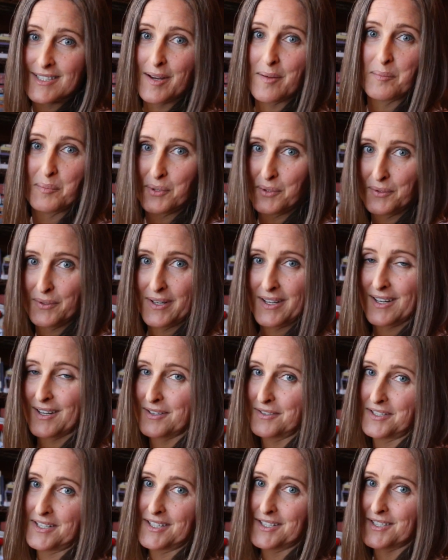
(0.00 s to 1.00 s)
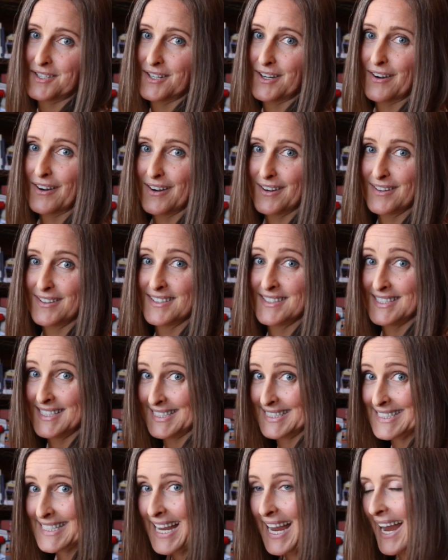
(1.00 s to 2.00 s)
shampoo and conditioner to
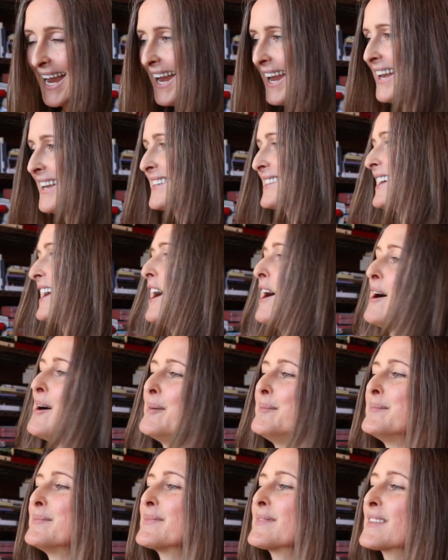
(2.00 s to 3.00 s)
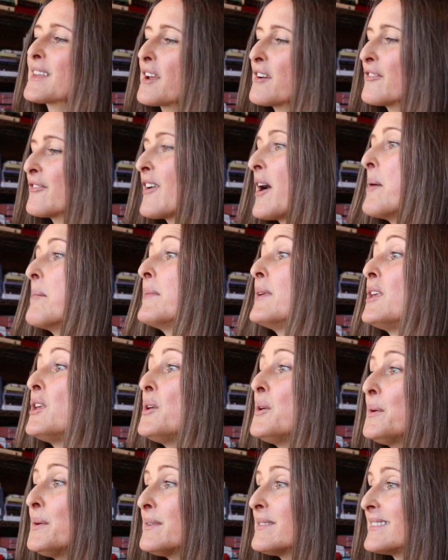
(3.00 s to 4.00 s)
date um, from
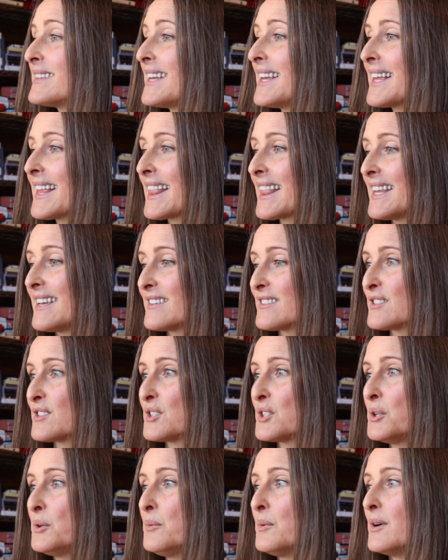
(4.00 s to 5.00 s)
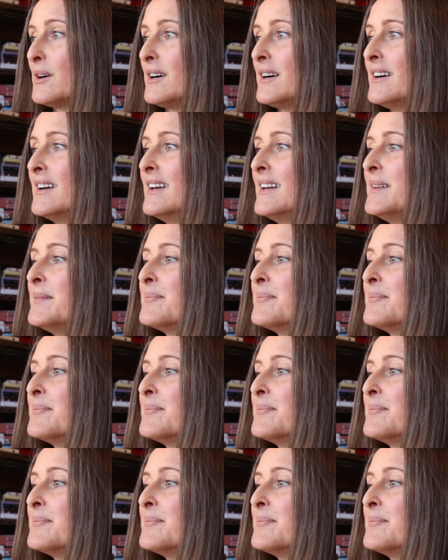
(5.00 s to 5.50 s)
using this tool.